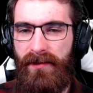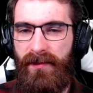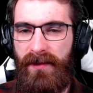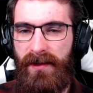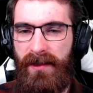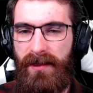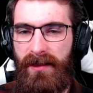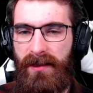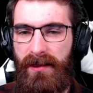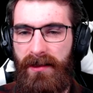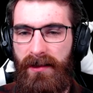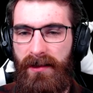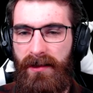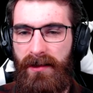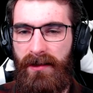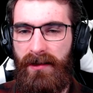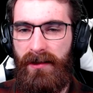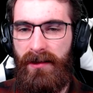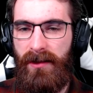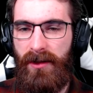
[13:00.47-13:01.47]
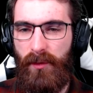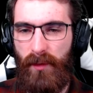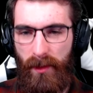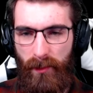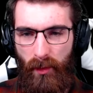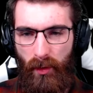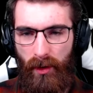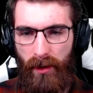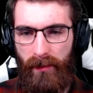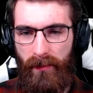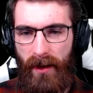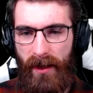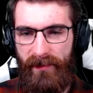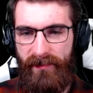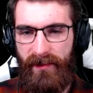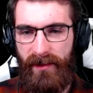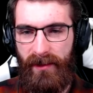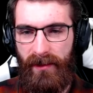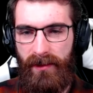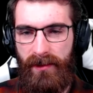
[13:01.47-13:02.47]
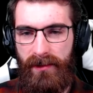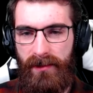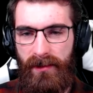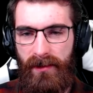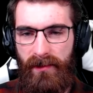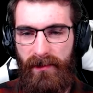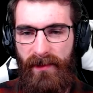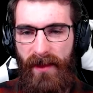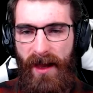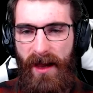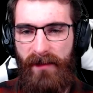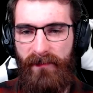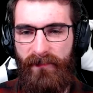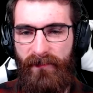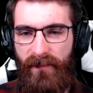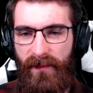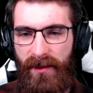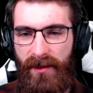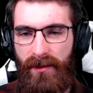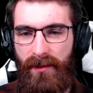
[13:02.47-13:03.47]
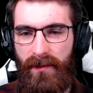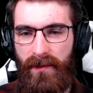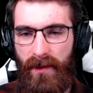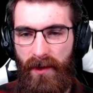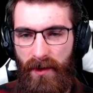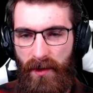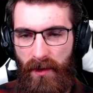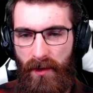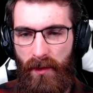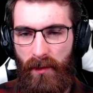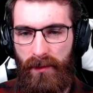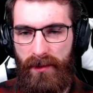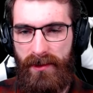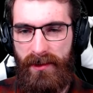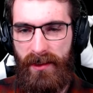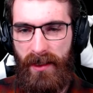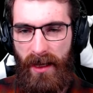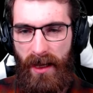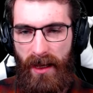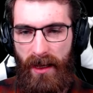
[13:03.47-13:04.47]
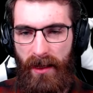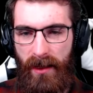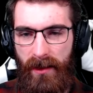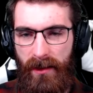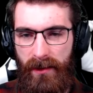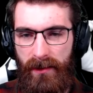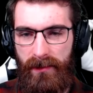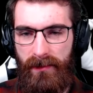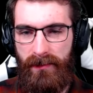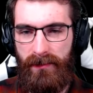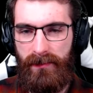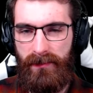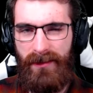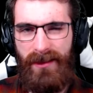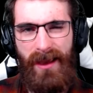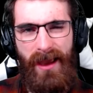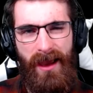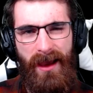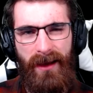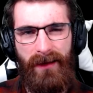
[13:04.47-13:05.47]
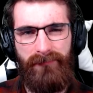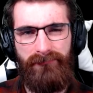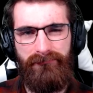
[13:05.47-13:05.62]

the Grimhorn, I think. That feels okay. Yeah.